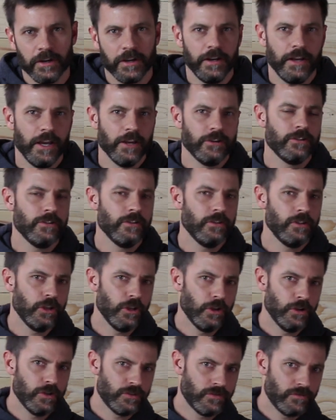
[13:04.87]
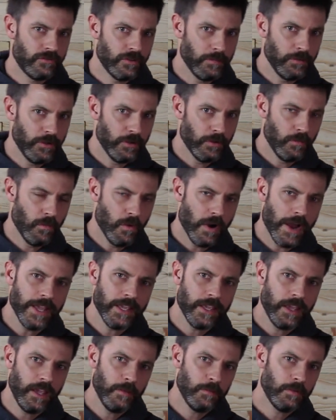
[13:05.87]
connector that goes from your Y
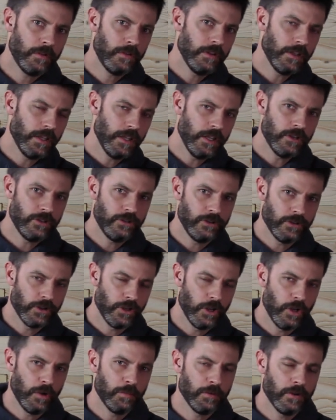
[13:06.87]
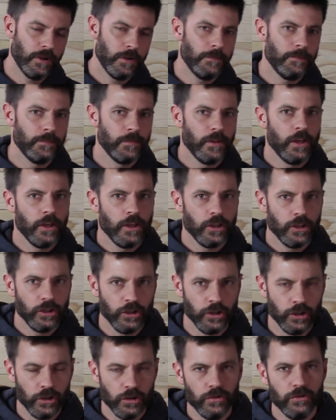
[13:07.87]
cable into your GoPro,
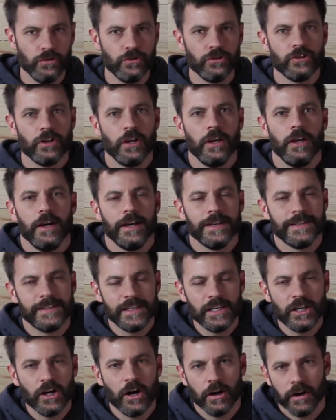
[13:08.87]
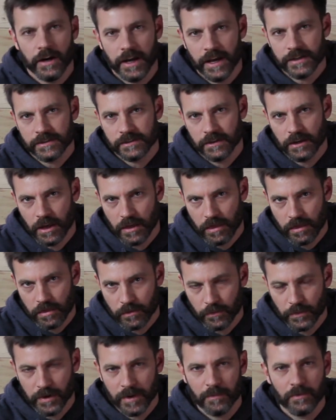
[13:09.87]
use TRS, a
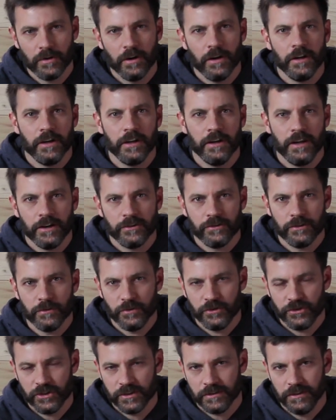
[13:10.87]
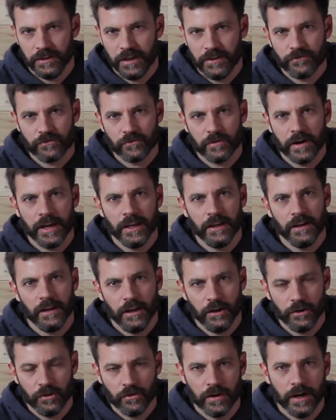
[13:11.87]
3-prong connector with just left, right,
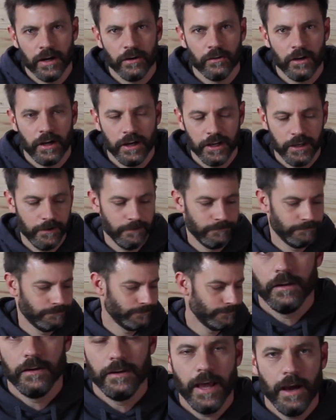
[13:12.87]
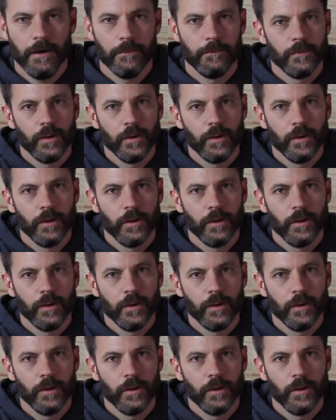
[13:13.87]
and ground audio. Now,